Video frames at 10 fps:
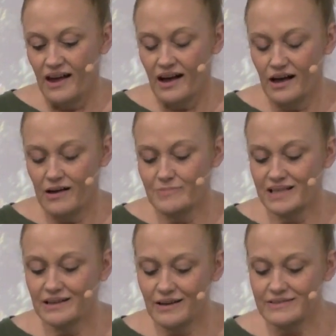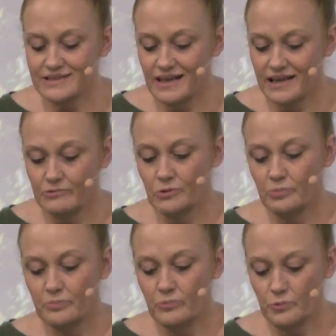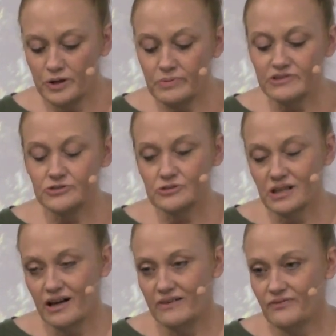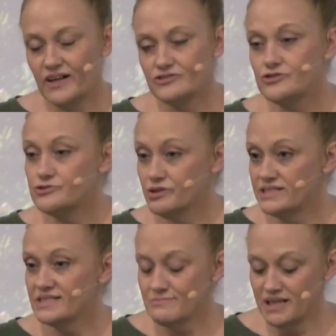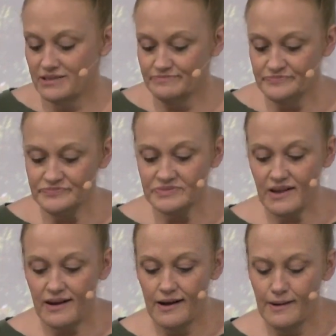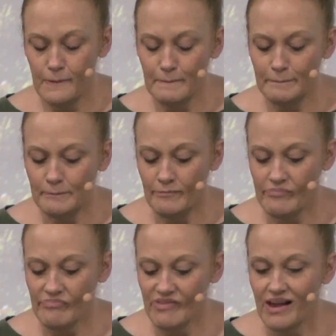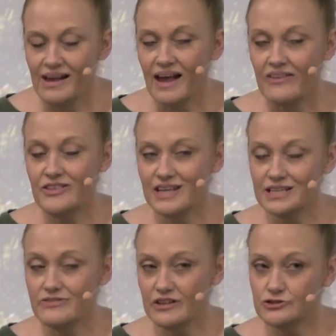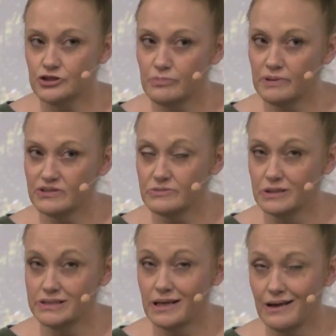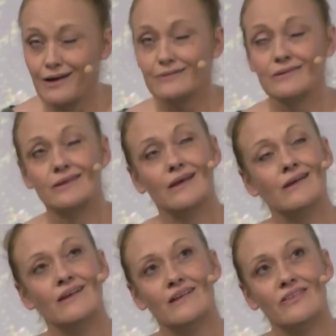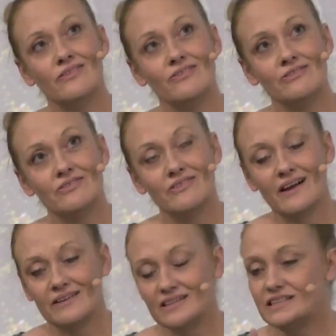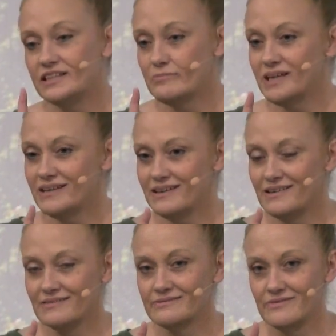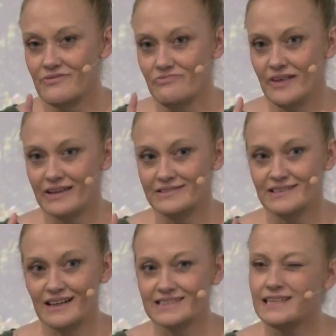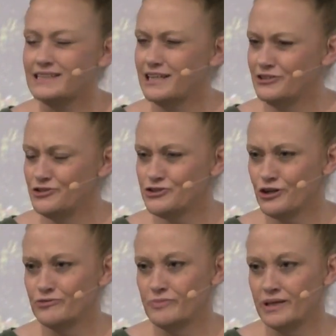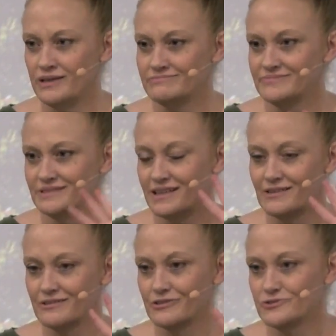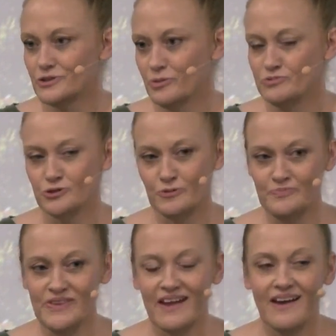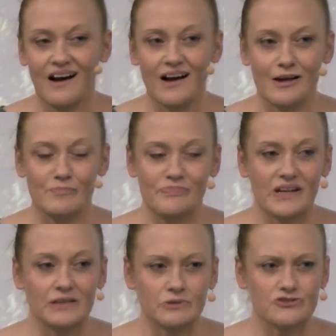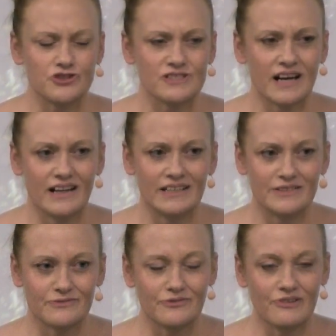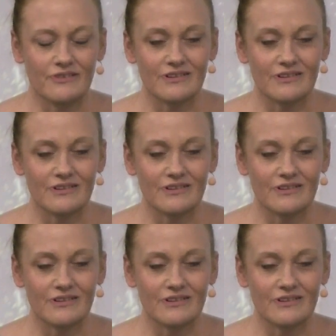And God said, "I will rebuild your life as you trust me." At the end of that trip, I just wanted to add, I ended up getting that exact scene he had shown me in a little sculpture. And it was just kind of,